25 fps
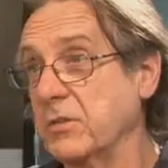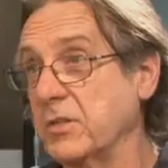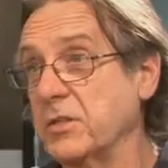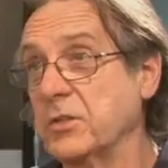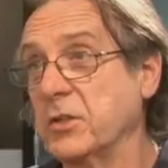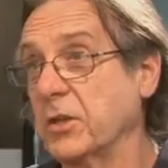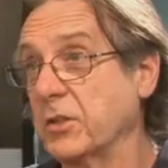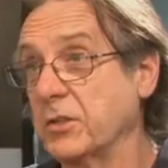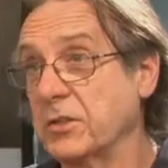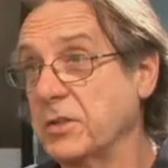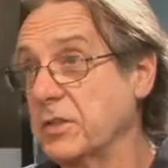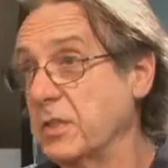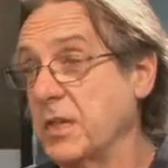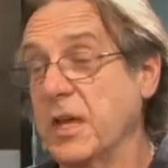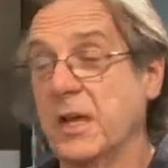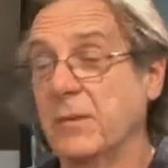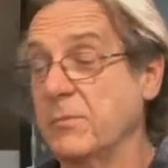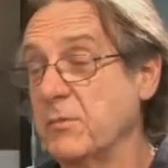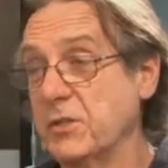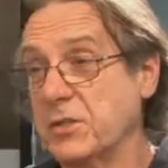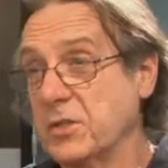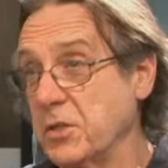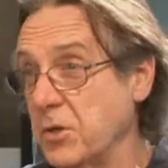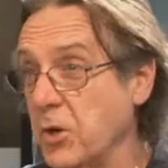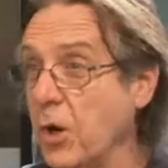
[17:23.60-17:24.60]
is not the same
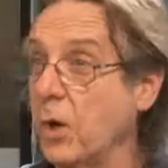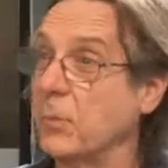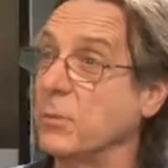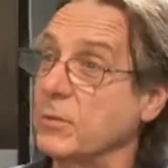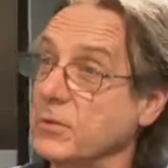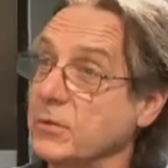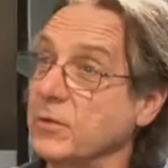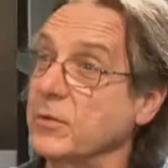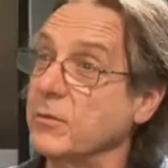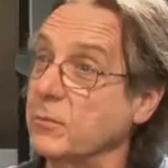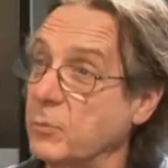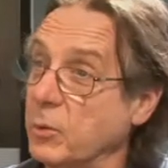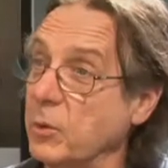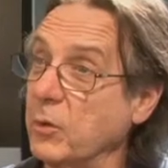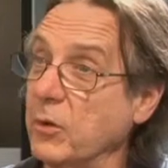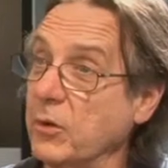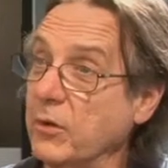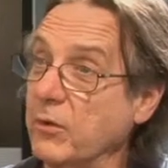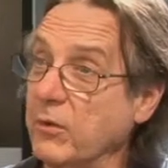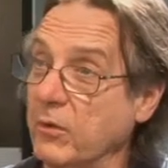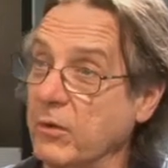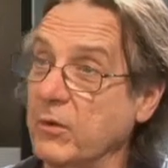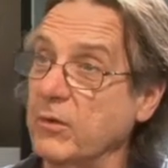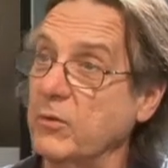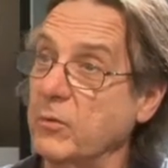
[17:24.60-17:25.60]
as the opposite of pulling
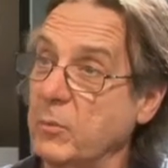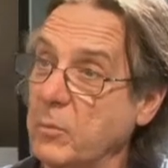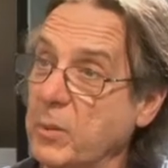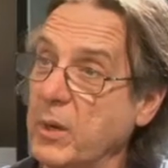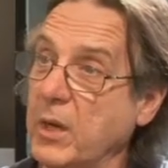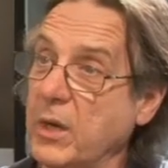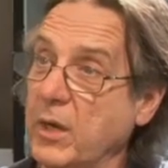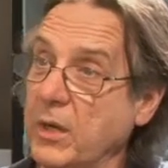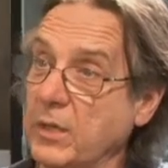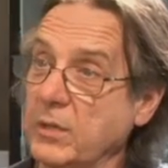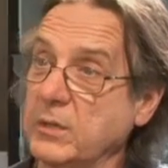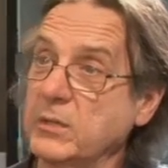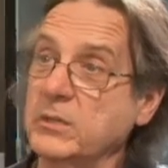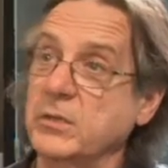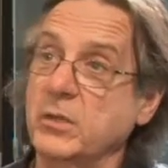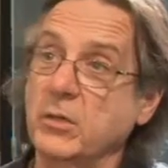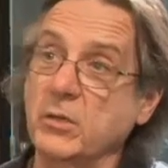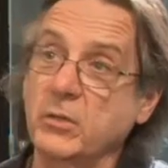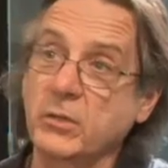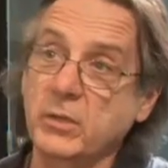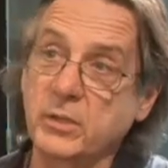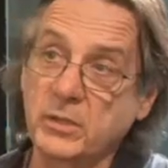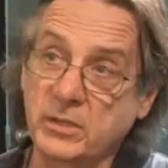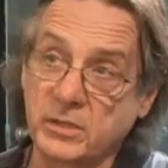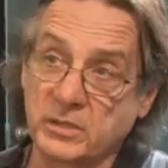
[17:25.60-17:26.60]
things apart. So
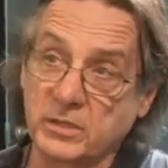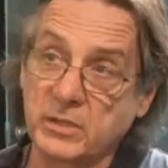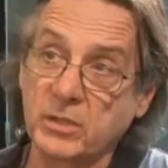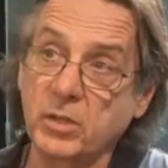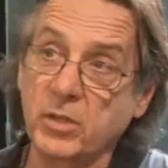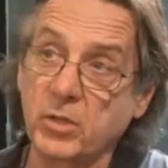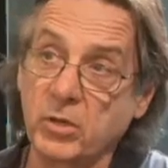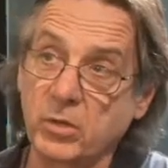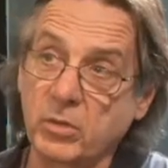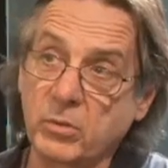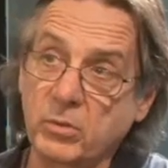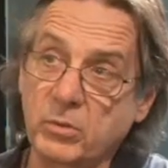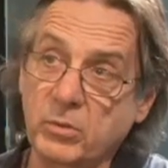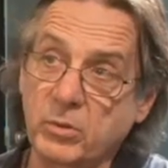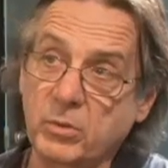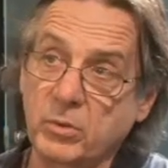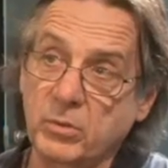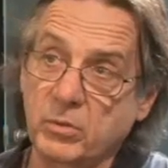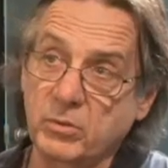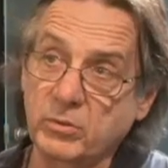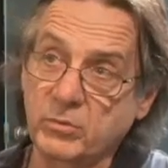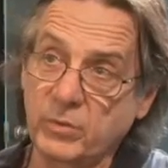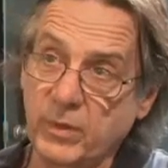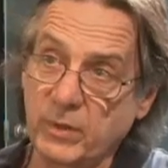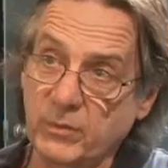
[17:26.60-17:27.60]
it's slow,
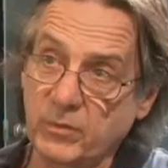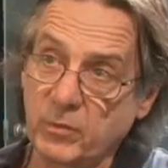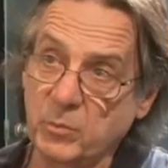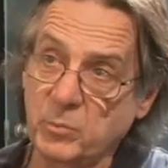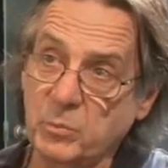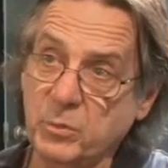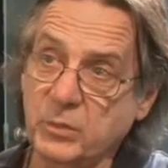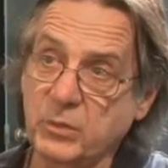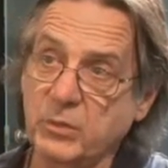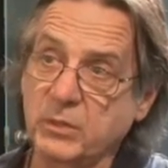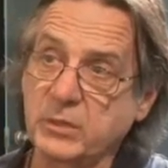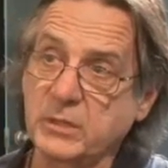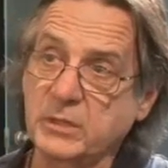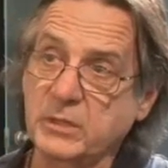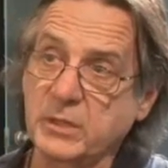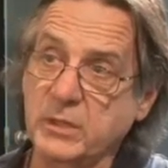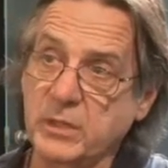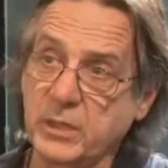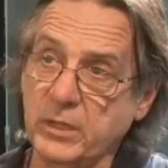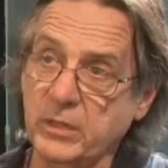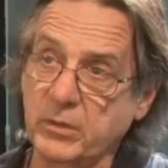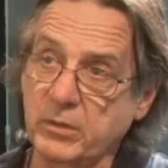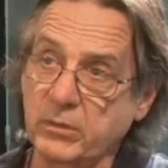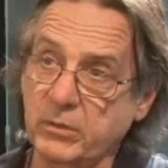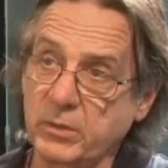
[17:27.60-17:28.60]
because you have to put things
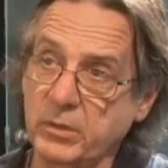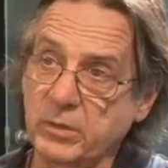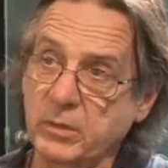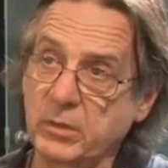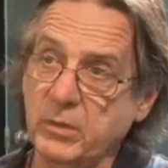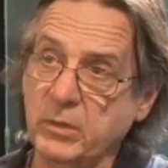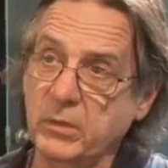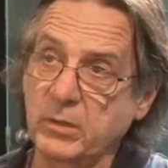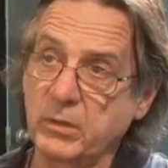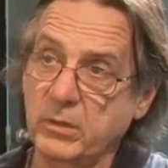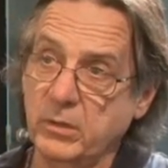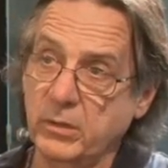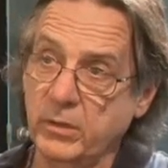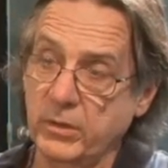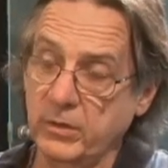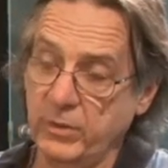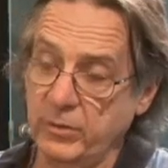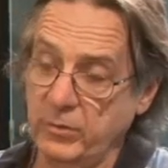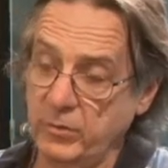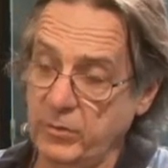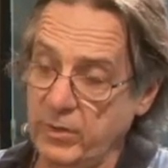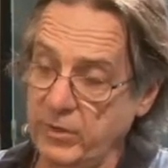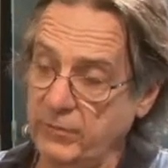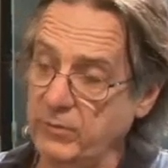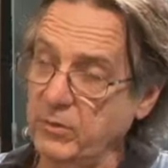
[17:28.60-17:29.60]
together and
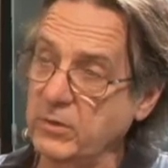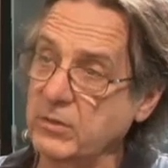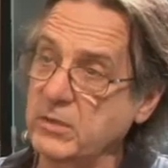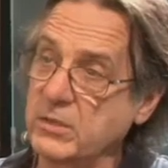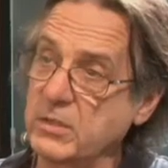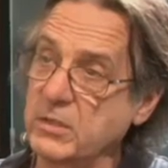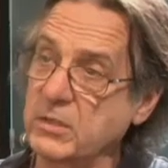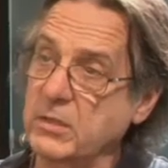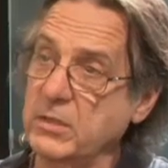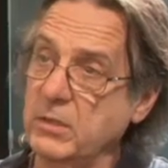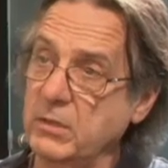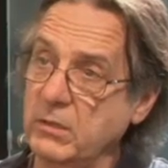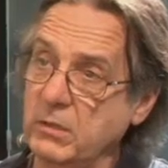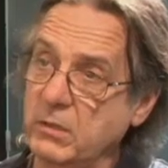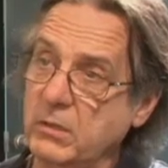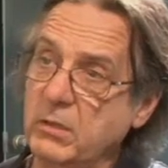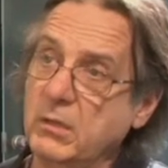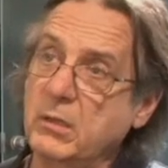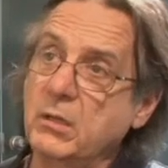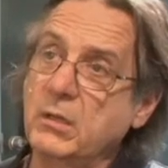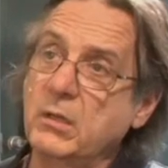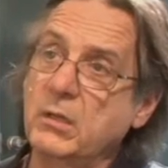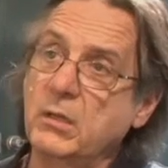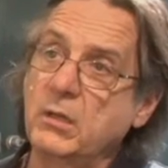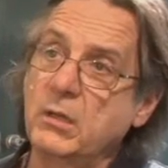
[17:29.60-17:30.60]
you have to see,
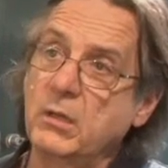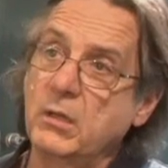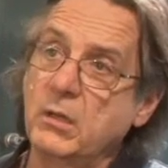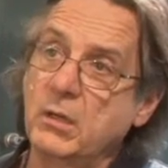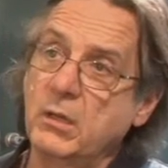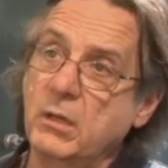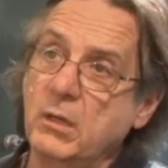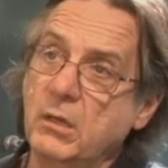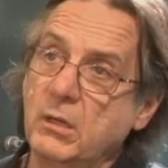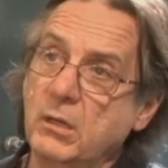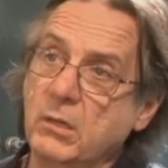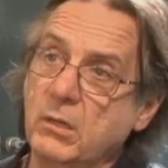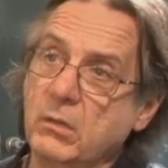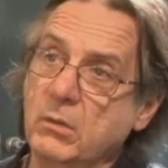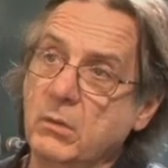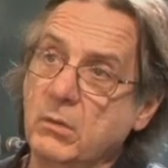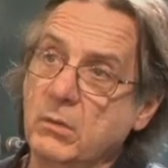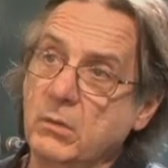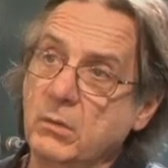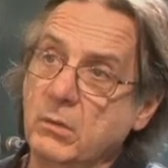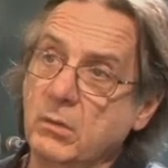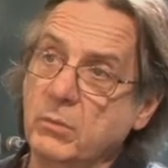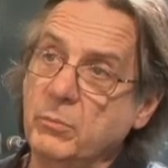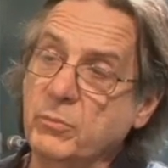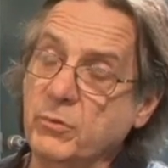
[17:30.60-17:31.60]

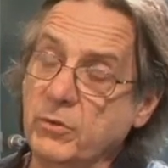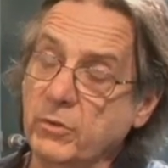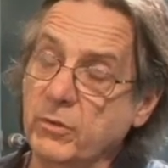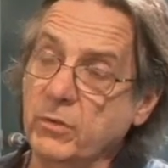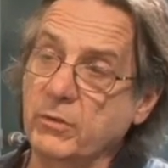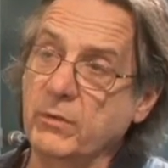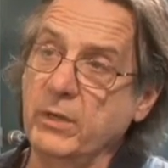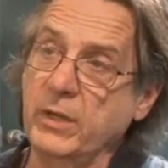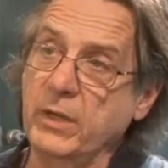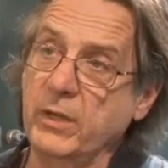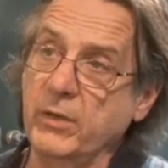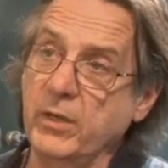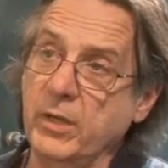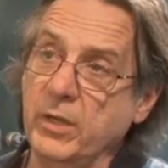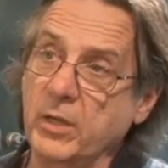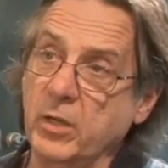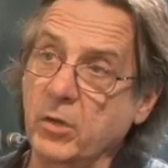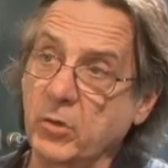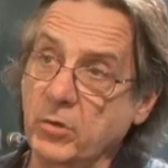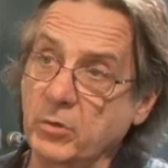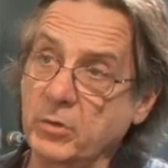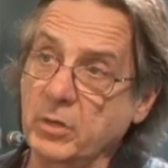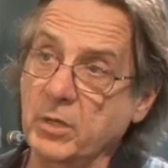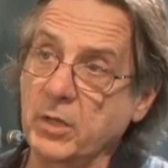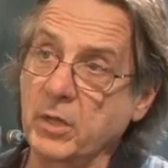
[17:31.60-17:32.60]
observe how they
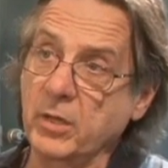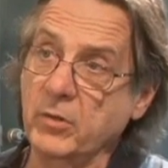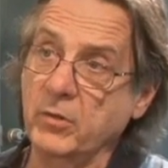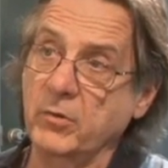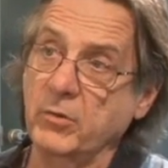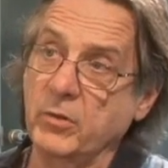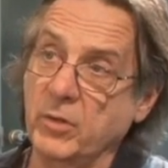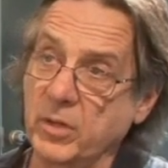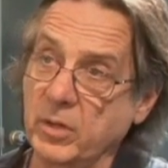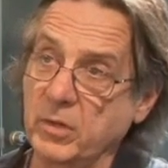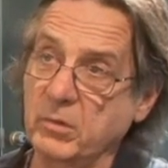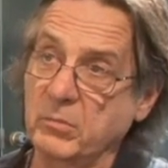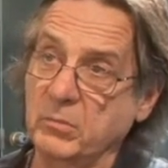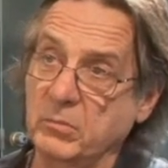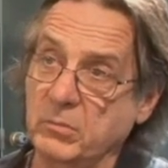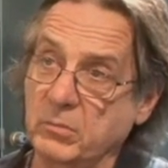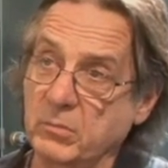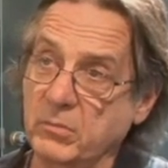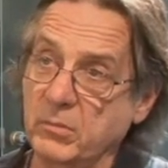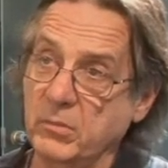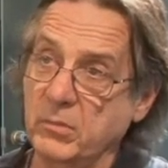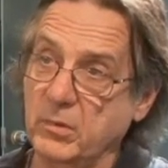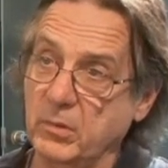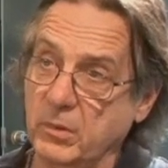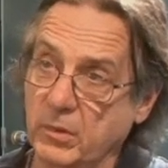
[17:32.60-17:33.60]
go together, and then.
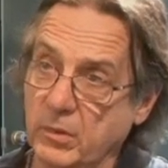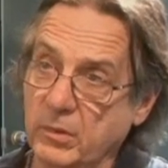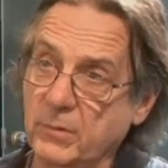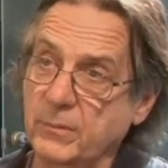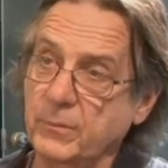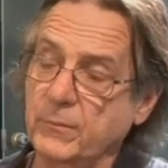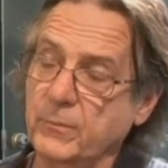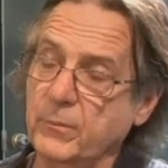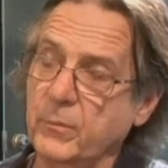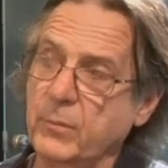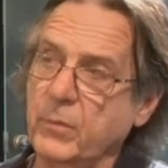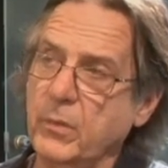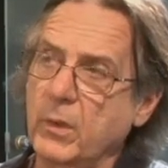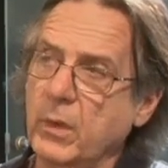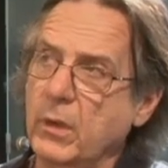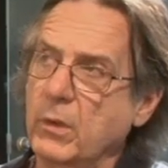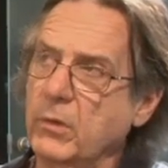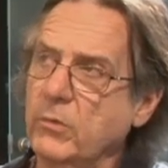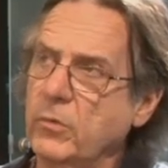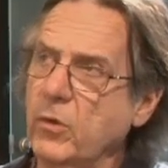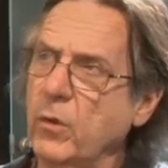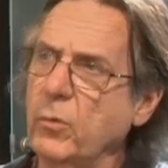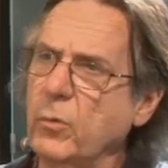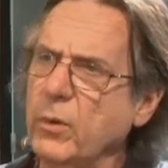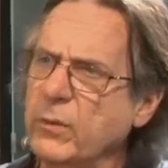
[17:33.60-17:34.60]

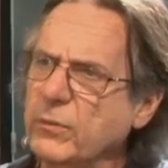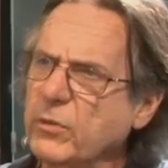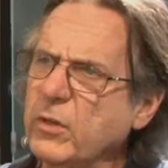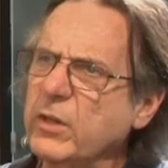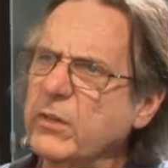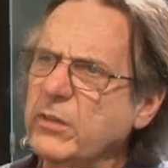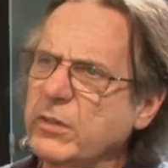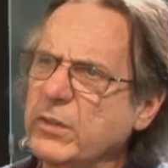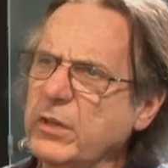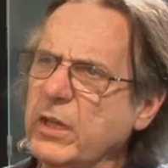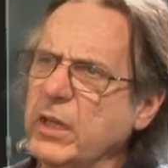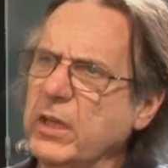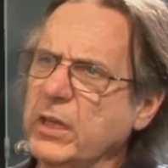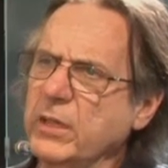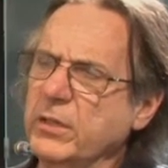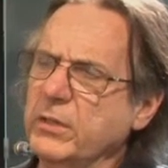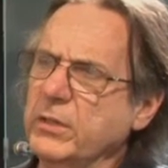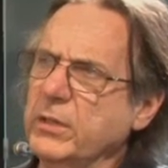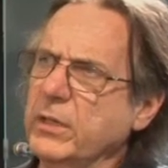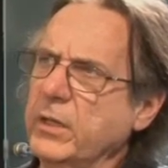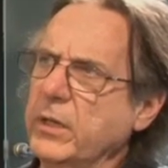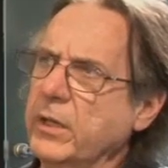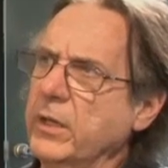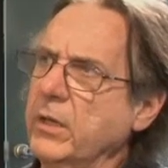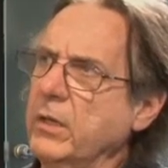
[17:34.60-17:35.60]
So we've just
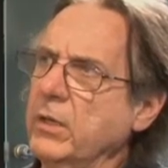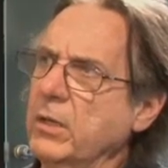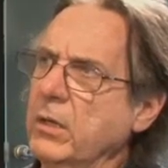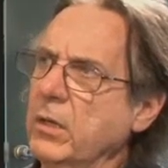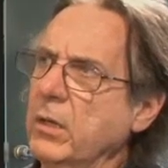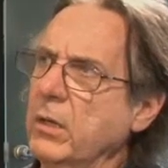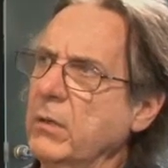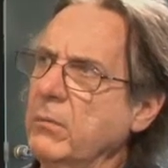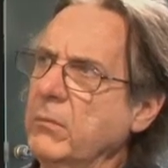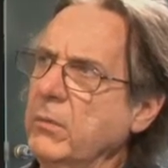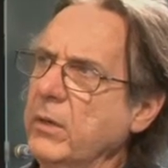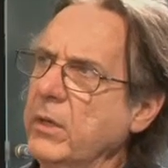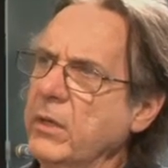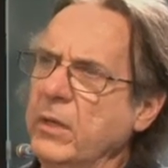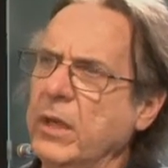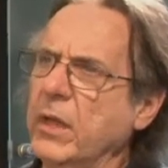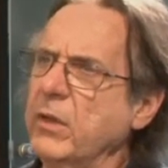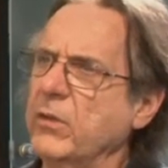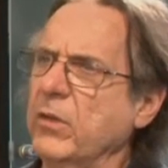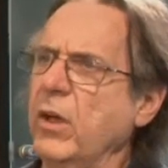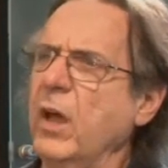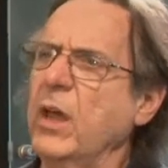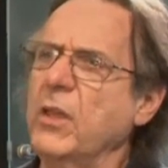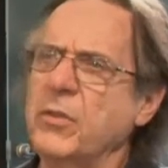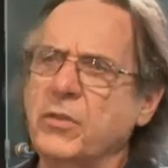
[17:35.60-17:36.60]
started, and
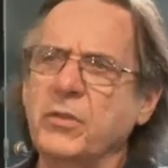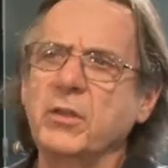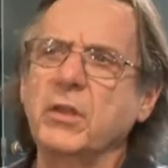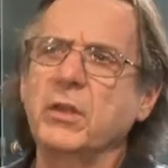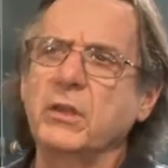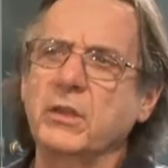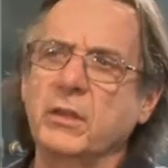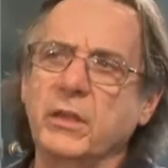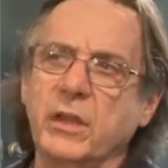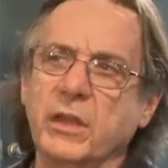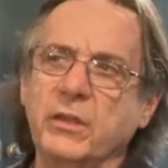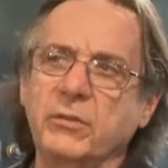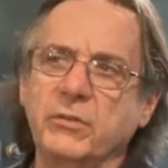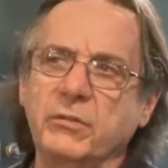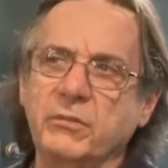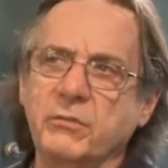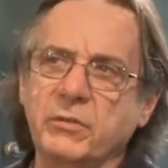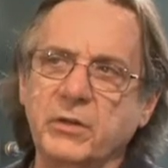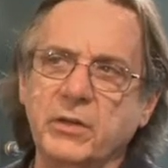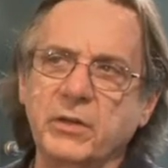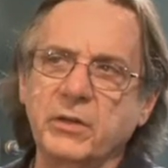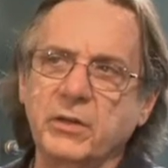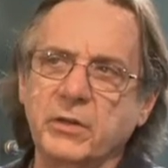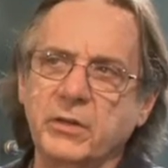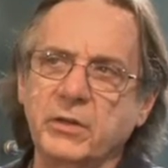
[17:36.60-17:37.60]
I think it has a
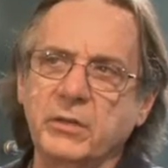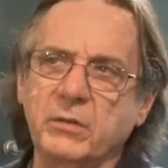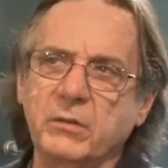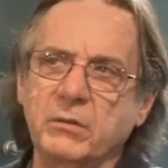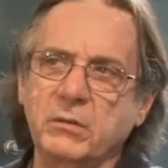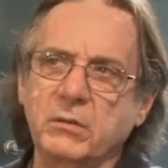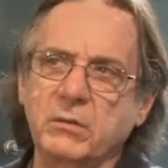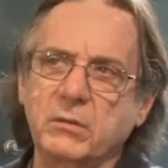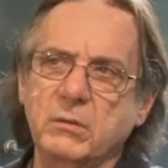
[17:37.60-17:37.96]
very